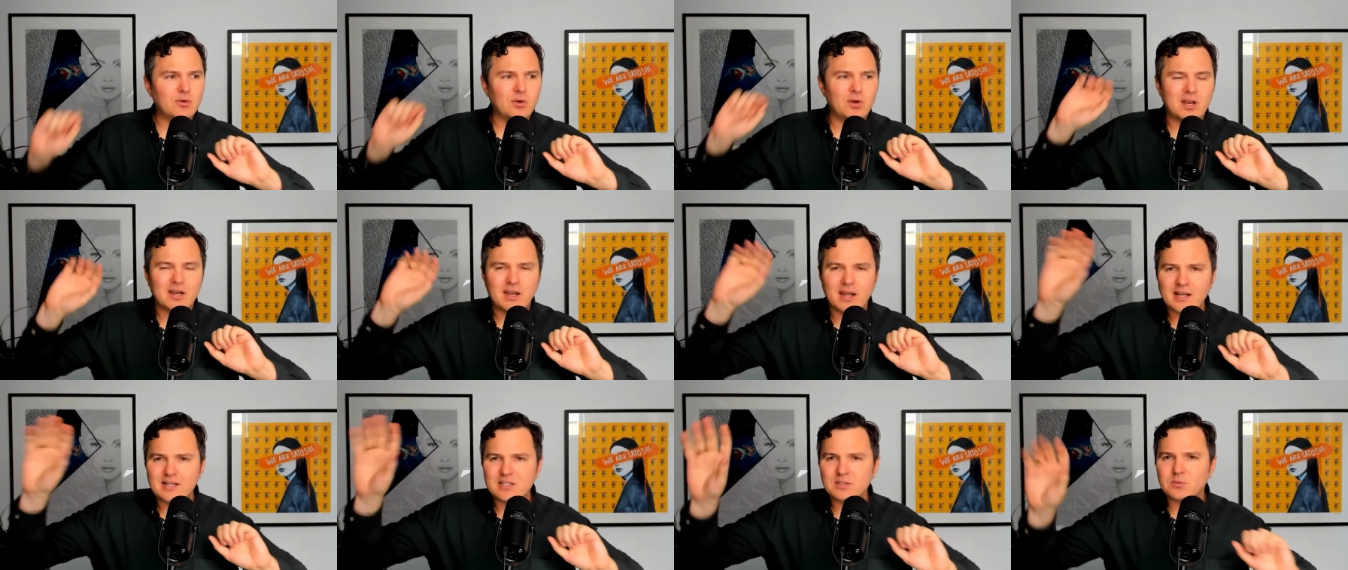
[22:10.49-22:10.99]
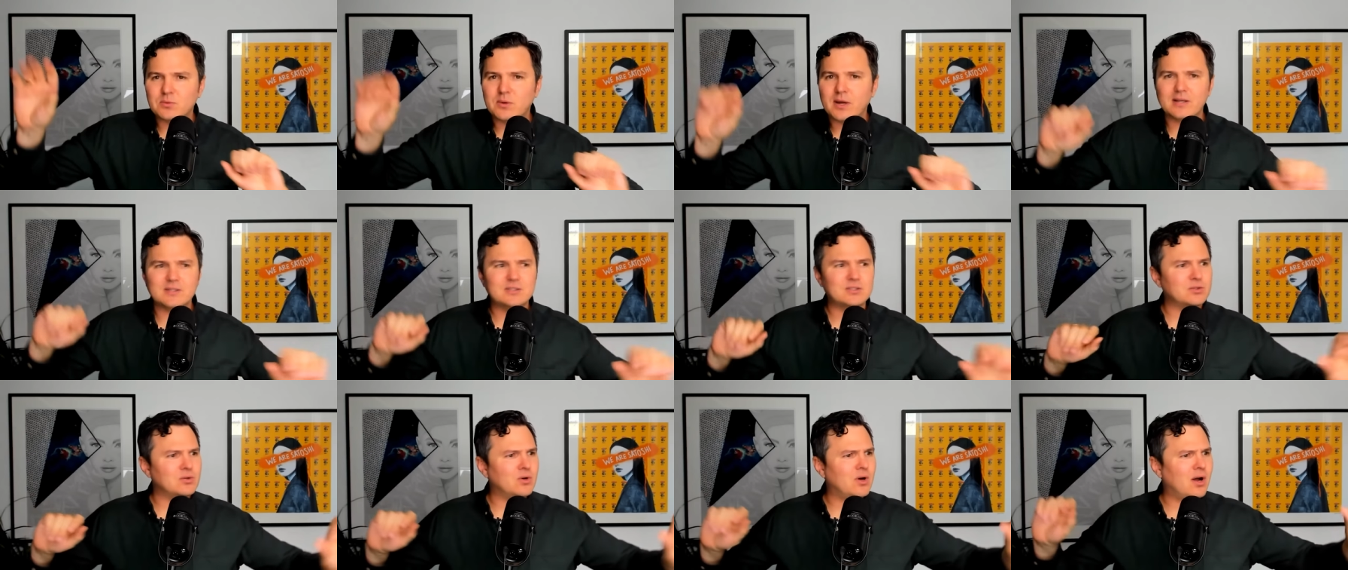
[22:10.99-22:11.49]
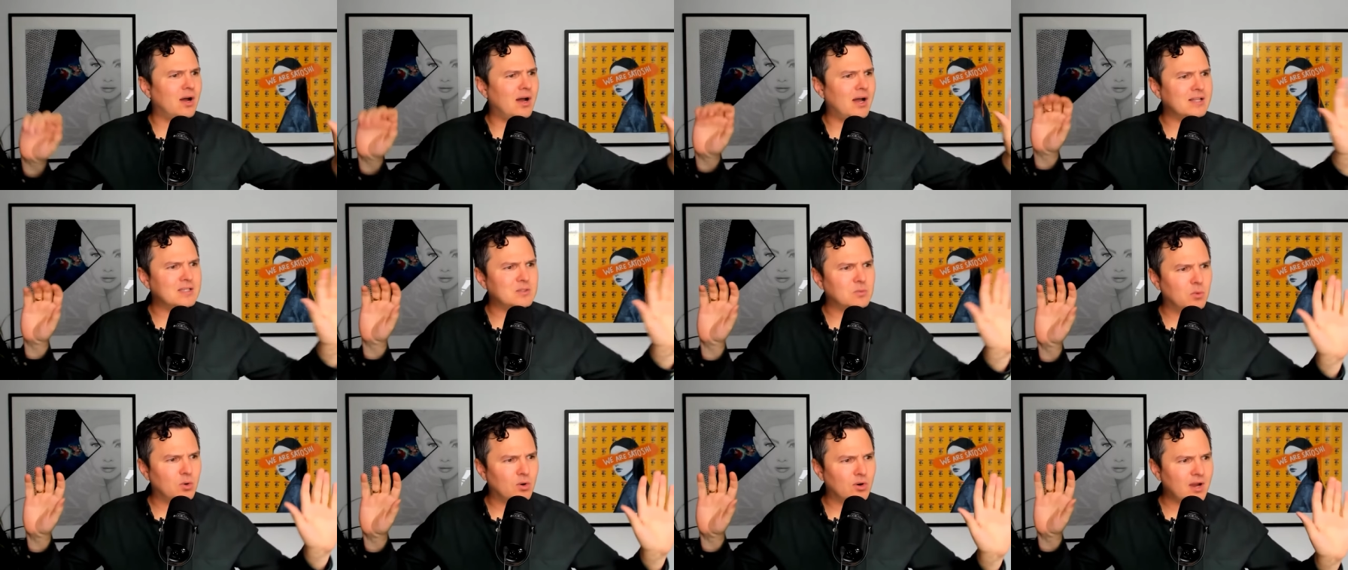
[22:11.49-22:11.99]
going to nice
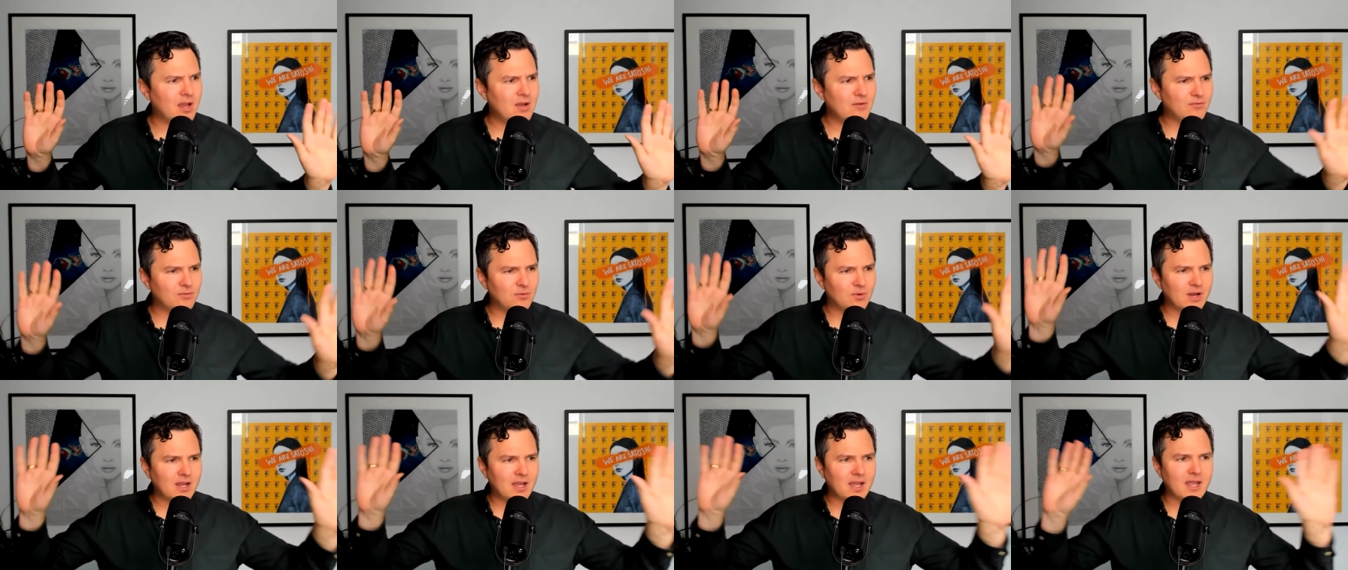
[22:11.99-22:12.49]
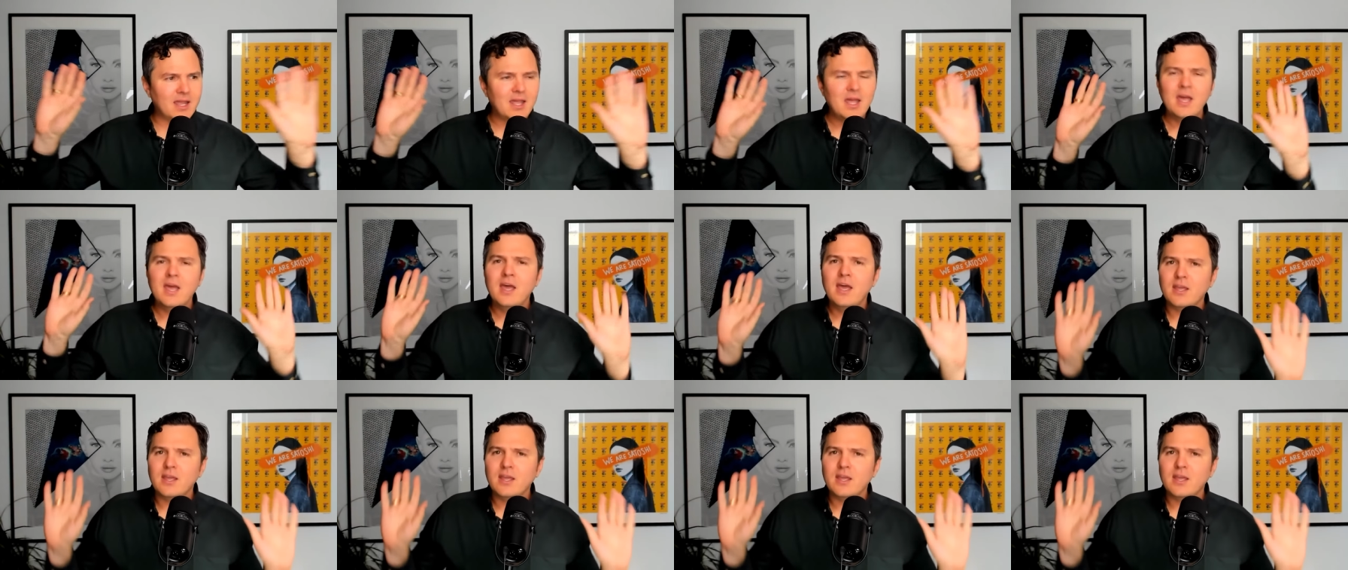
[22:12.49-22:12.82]
restaurants, worry-free.